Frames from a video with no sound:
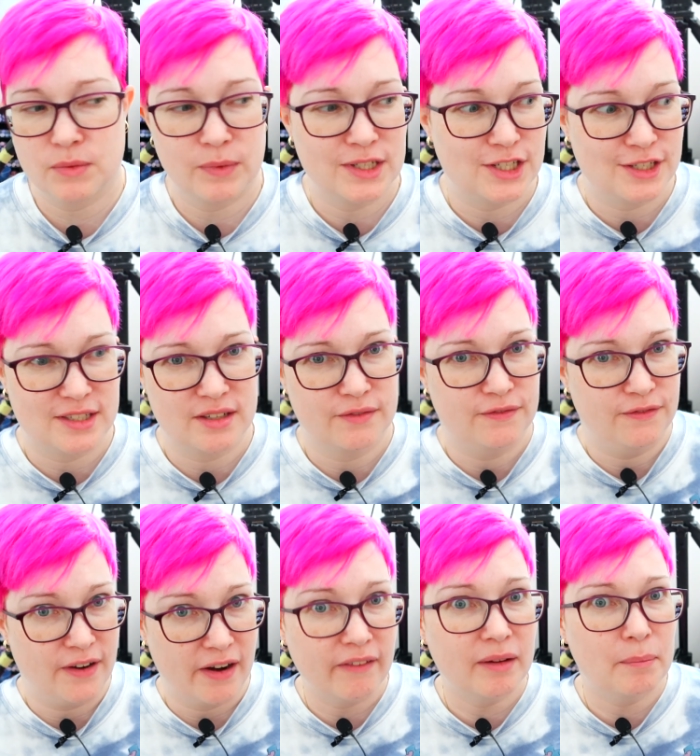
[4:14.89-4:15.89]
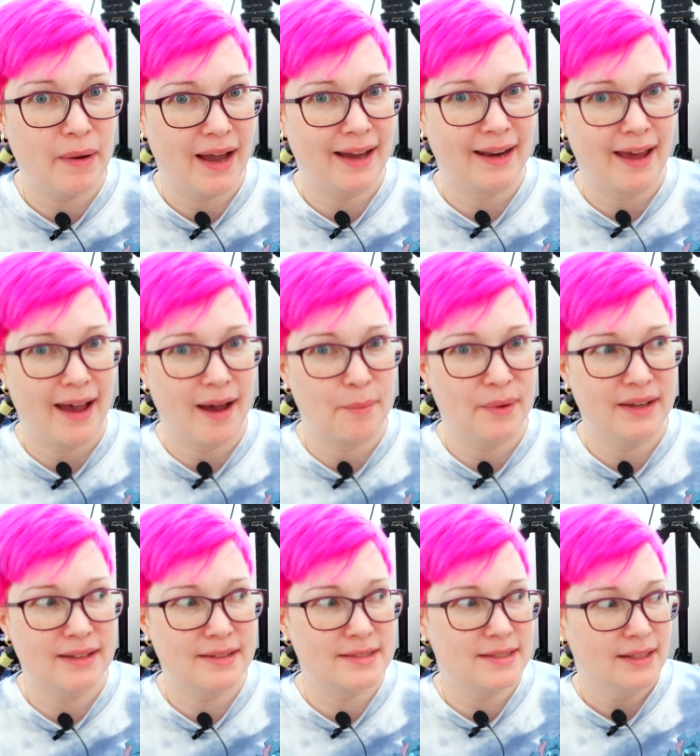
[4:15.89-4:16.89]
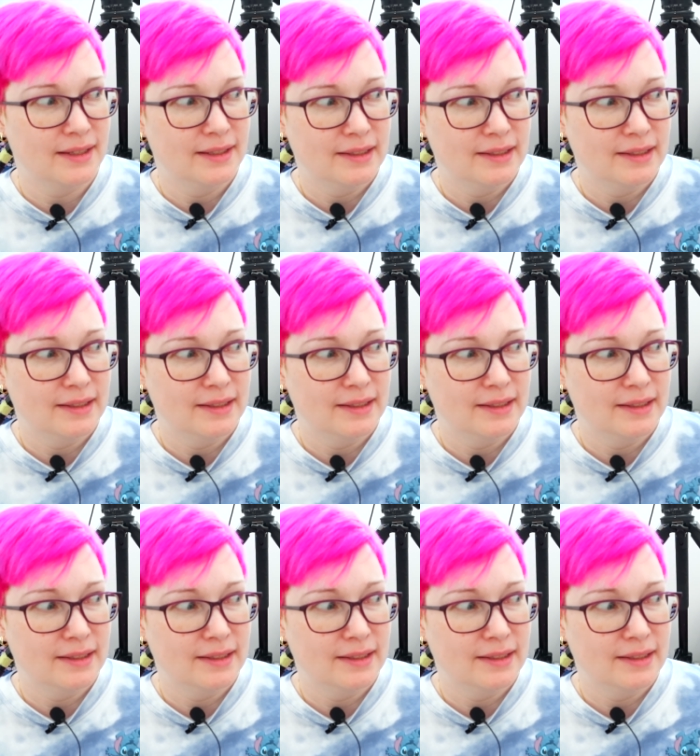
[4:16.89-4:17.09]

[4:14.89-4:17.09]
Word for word: which is a very bad habit,